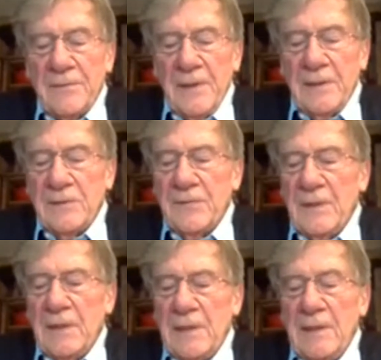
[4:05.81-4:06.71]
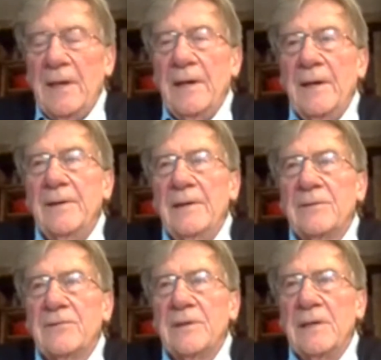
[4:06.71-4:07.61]
Thanks for the
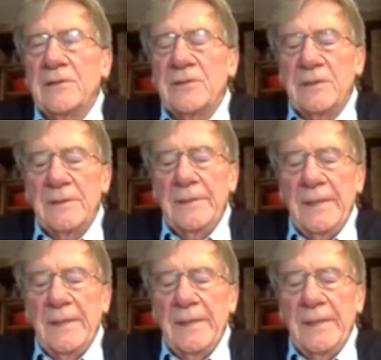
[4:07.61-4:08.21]
introduction.